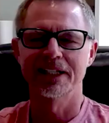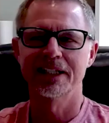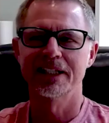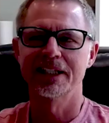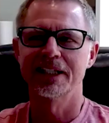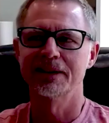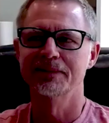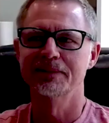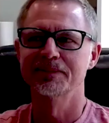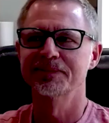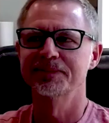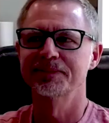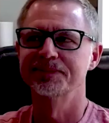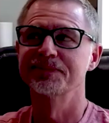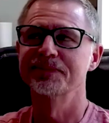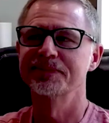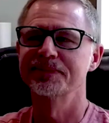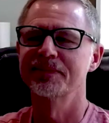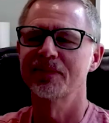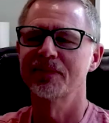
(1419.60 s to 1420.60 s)
Yeah.
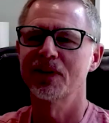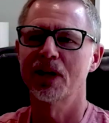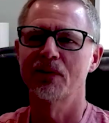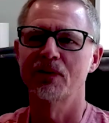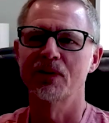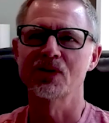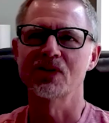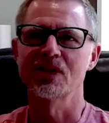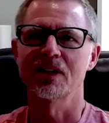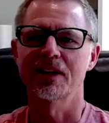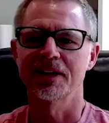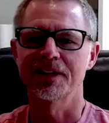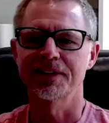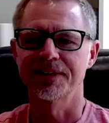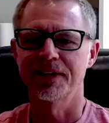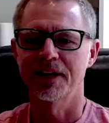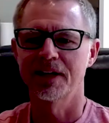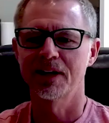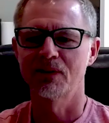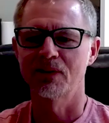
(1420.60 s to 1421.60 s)
Never say
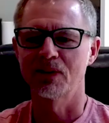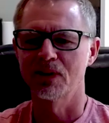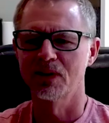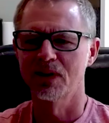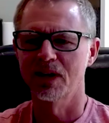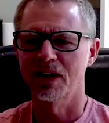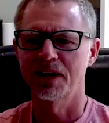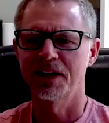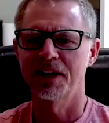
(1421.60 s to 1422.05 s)
never.